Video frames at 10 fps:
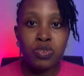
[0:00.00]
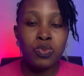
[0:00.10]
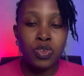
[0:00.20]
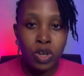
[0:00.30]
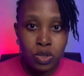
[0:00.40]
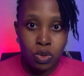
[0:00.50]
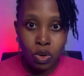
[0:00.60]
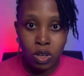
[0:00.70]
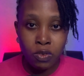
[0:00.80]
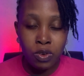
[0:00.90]
It's going to
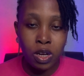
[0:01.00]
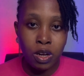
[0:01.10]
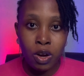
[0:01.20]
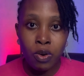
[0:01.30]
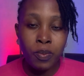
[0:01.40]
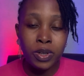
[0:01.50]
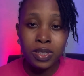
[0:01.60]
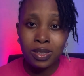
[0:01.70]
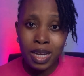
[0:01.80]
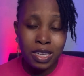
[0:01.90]
give you an error, but
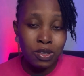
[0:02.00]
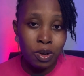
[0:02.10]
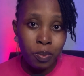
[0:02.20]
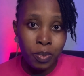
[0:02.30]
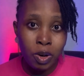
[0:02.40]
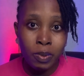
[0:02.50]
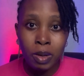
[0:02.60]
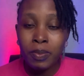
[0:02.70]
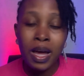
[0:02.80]
that is not the problem.